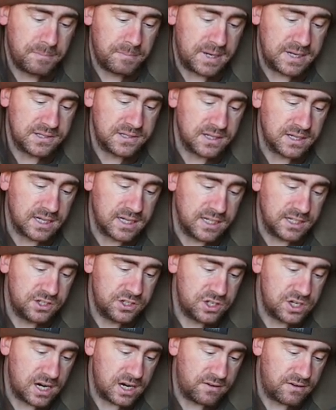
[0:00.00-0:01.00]
basically
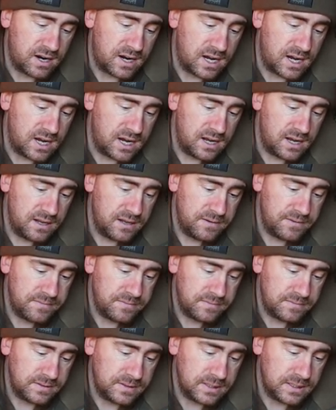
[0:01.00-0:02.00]
share a hut
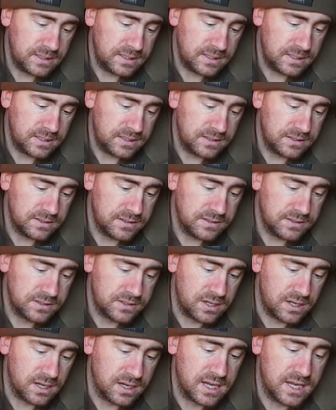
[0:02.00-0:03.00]

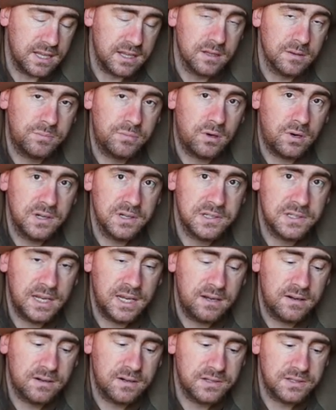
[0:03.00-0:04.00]
to keep the price
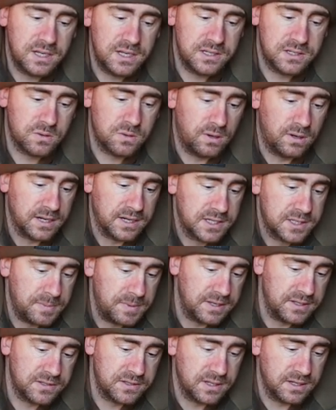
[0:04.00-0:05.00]
down, because it is quite
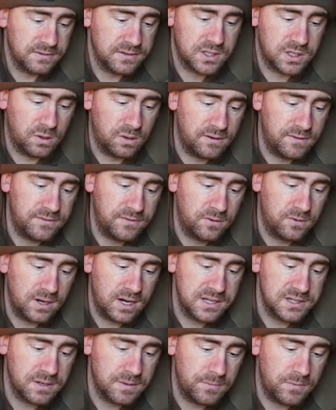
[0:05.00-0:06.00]
expensive. So I thought,
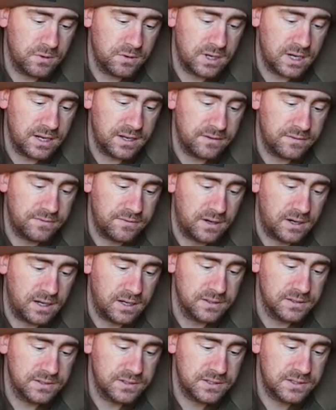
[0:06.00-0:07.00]
as I'm not going to
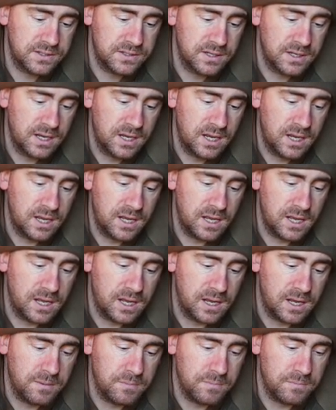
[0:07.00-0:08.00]
France,
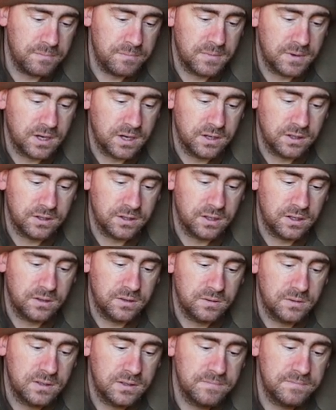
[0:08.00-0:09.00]
I'm going to
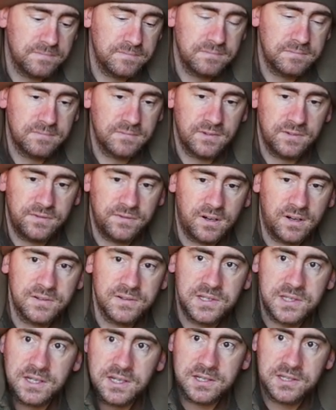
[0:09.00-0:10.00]
do
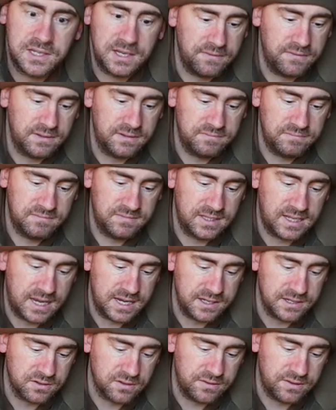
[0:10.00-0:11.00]
5, 6, 7
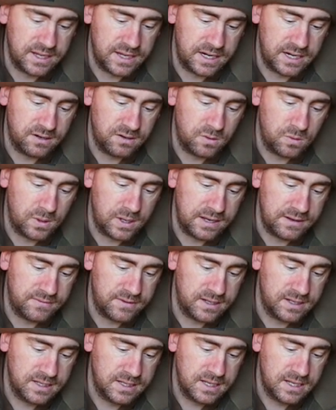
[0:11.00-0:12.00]
days on there or
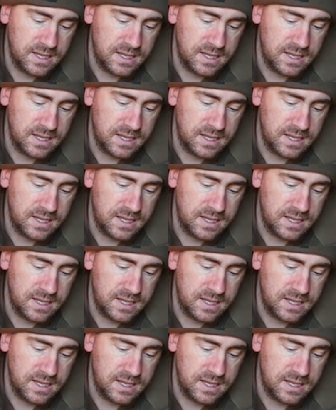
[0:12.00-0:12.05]
whatever.